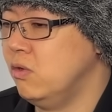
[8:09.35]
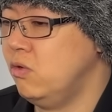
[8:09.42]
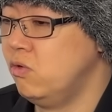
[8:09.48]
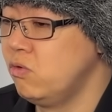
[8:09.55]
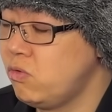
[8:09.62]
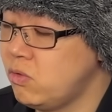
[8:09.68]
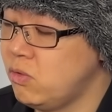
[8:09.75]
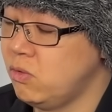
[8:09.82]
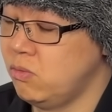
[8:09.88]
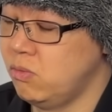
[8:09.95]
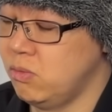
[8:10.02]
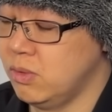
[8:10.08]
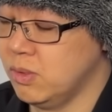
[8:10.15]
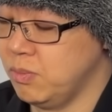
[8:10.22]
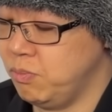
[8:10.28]
used
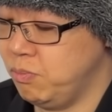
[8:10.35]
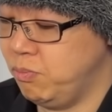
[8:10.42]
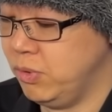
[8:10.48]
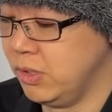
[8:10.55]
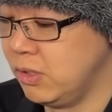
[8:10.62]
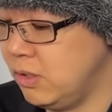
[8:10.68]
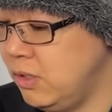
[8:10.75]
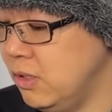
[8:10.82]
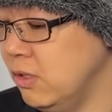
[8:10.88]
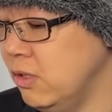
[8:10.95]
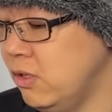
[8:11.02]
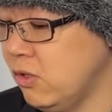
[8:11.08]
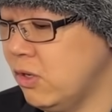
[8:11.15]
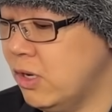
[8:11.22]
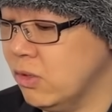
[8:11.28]
to the big
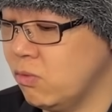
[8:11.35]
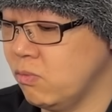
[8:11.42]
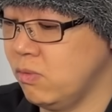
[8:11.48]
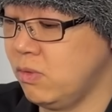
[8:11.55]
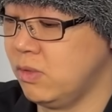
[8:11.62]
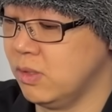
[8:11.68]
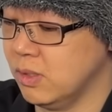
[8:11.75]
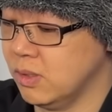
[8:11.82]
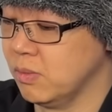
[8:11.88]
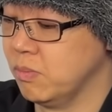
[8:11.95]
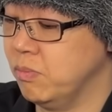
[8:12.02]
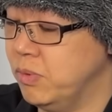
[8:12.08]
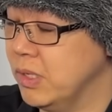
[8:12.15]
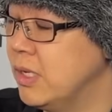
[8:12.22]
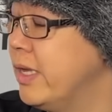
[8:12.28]
DSLRs with the
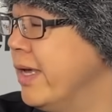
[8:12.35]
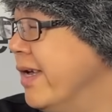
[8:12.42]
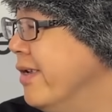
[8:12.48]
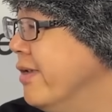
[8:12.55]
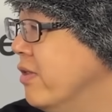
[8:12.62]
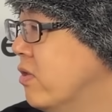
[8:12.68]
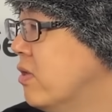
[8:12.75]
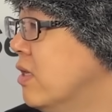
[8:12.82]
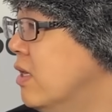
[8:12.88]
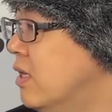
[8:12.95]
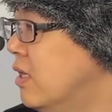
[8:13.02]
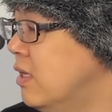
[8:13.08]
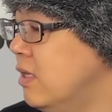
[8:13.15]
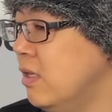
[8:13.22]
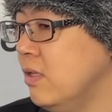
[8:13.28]
big cannons,
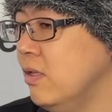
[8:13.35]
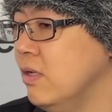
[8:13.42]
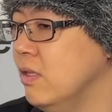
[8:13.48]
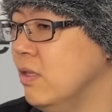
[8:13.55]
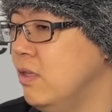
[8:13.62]
right.